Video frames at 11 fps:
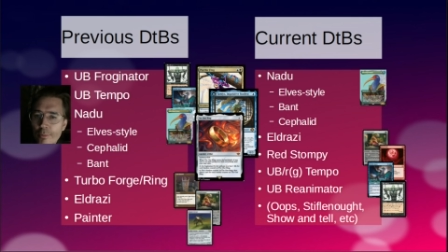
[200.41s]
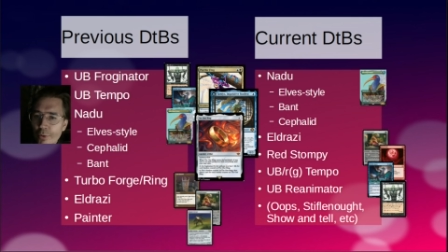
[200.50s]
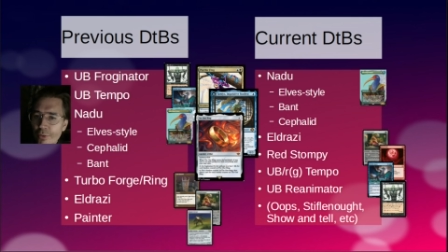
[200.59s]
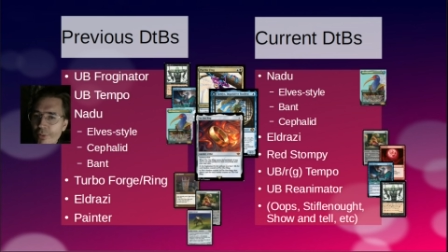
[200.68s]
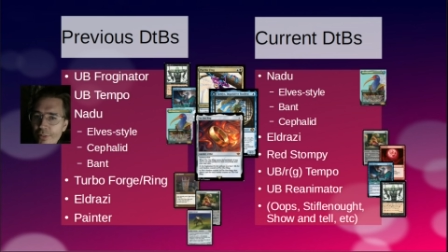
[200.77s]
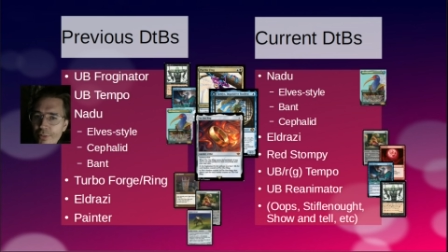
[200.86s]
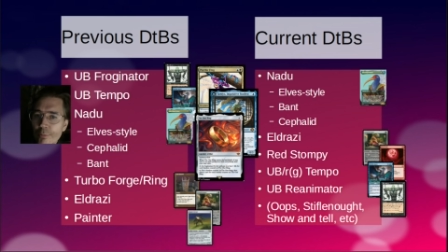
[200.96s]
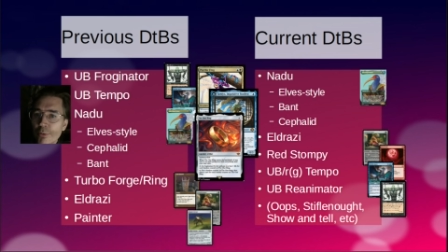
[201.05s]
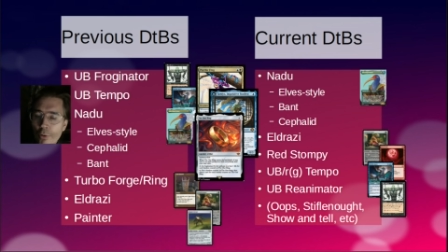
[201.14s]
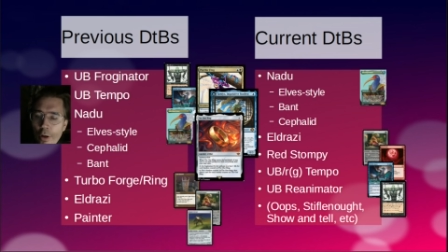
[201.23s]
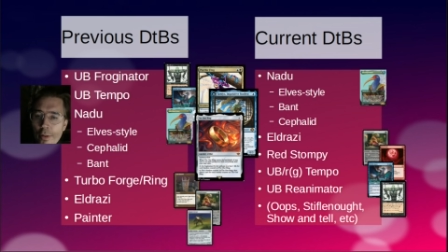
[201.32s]
presentation,
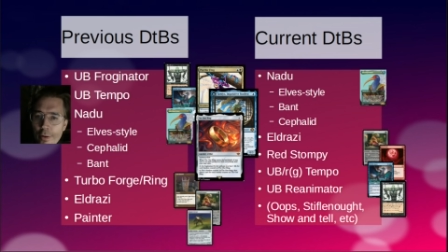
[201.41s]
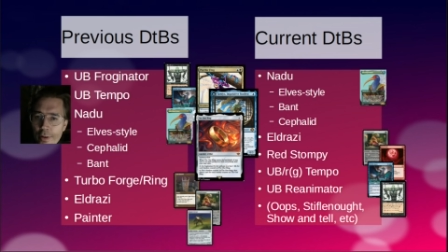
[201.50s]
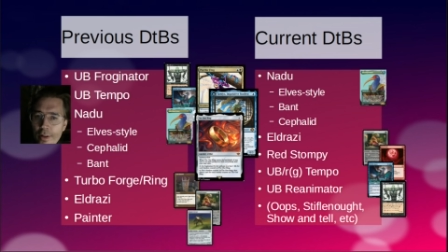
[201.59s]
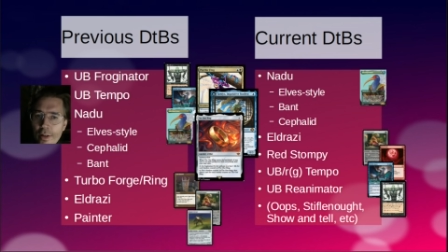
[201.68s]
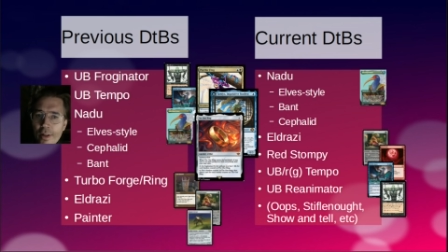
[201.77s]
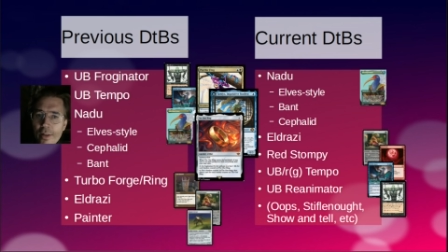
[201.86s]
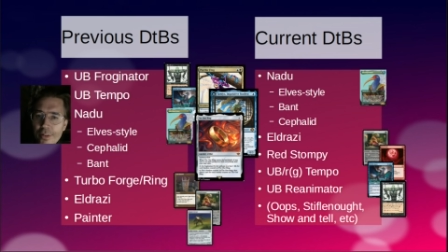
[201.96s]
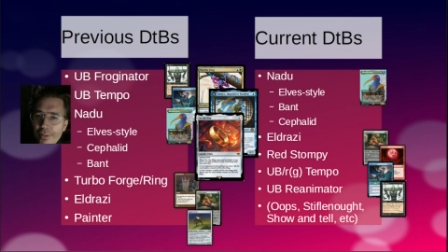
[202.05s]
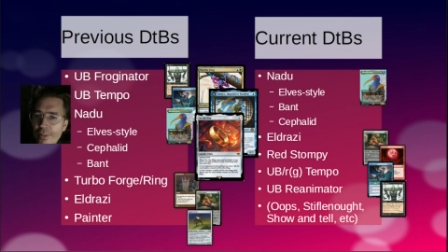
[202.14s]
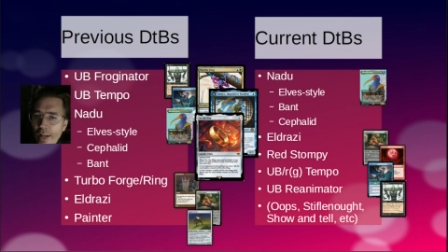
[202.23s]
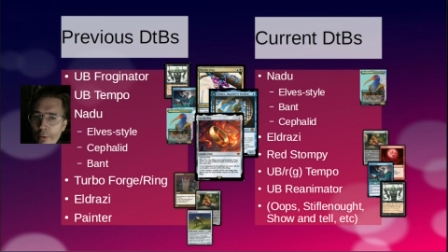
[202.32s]
but rather this
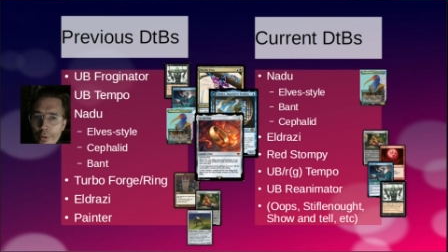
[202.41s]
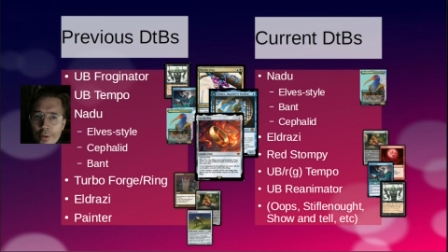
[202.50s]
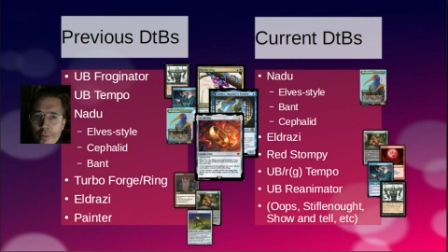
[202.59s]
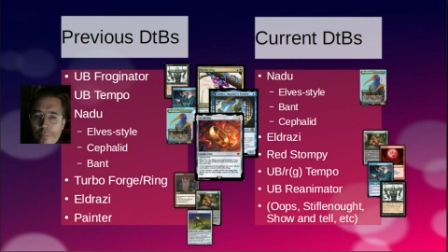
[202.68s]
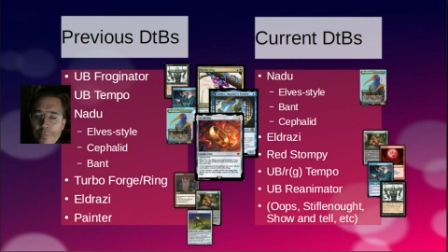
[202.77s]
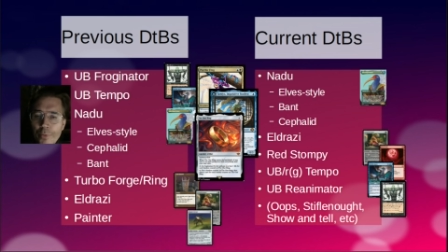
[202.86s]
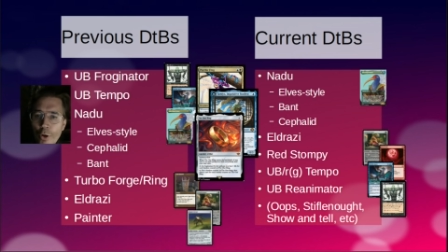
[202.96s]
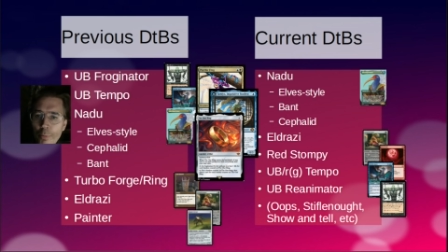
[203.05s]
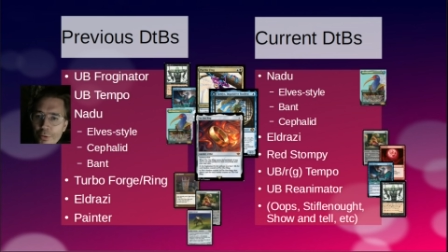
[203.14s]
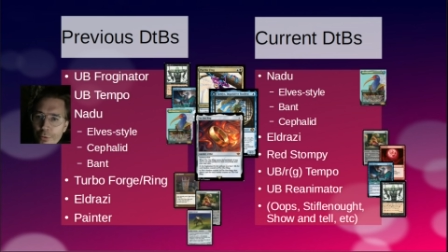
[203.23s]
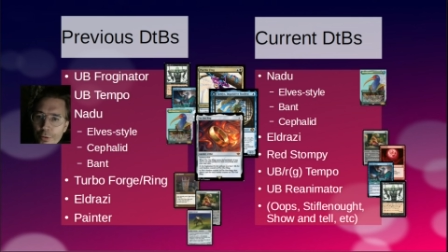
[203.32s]
is our
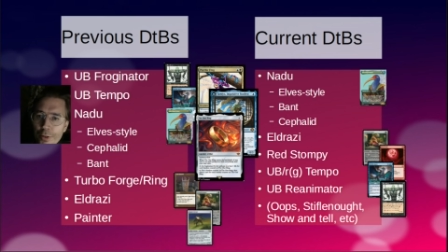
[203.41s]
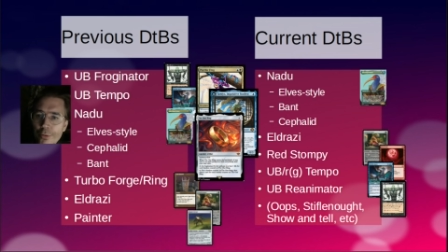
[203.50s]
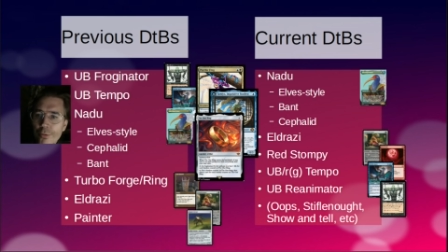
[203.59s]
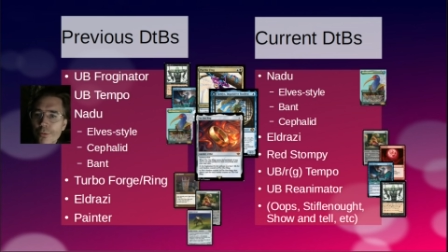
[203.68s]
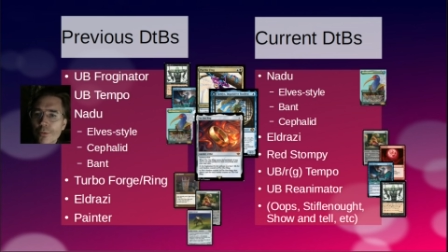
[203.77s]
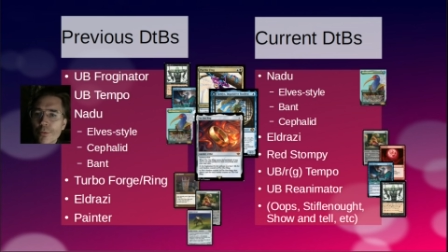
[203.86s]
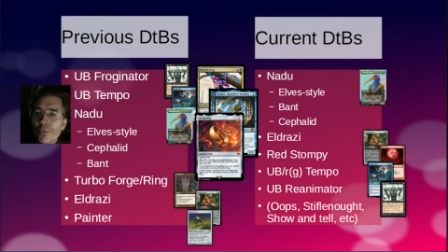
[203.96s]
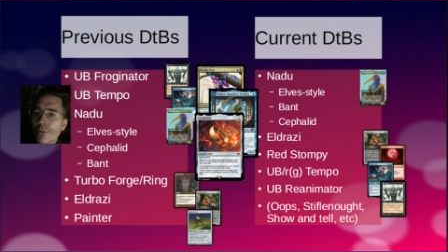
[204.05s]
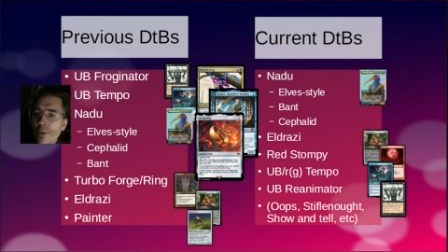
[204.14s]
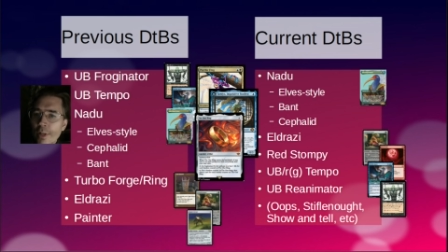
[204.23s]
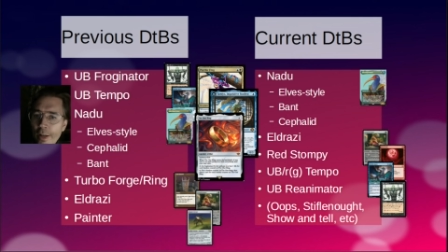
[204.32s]
opportunity to
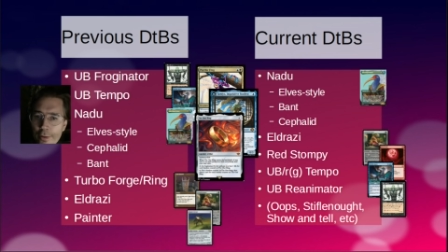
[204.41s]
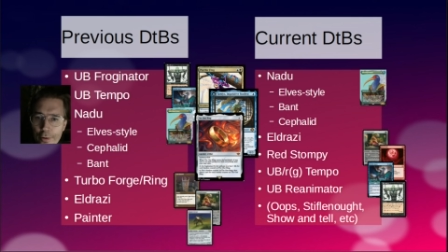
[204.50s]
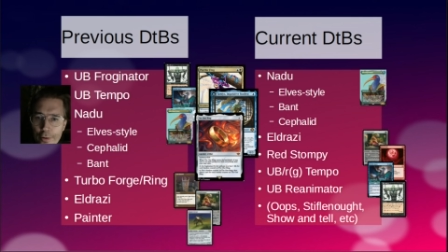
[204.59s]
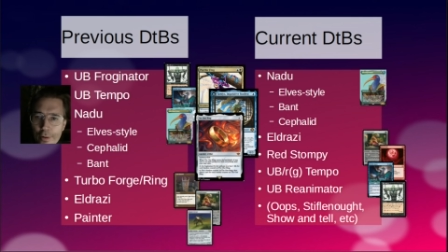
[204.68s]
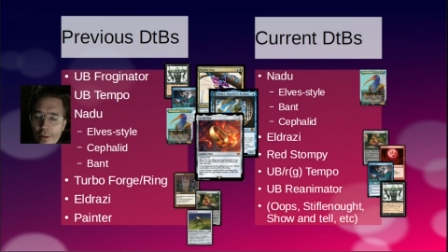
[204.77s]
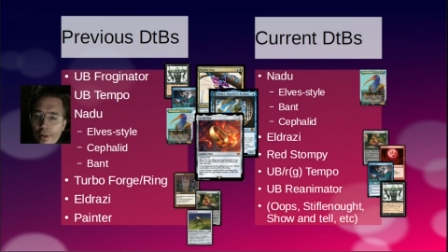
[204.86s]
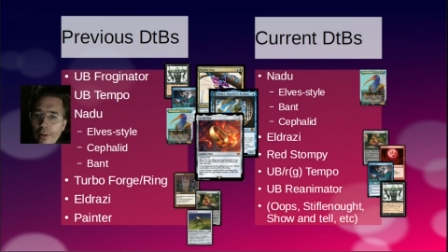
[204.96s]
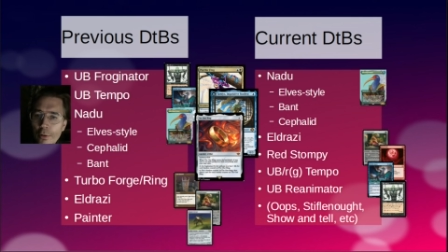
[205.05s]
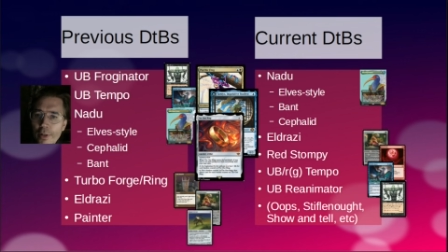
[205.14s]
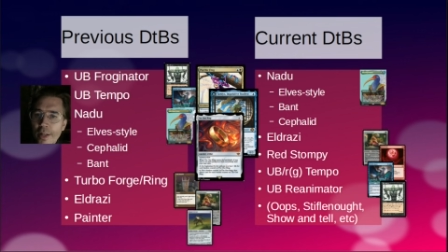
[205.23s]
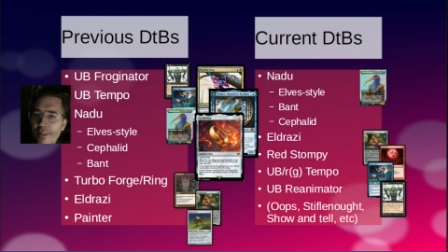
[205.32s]
together
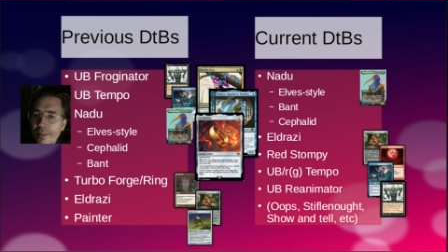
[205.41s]
look at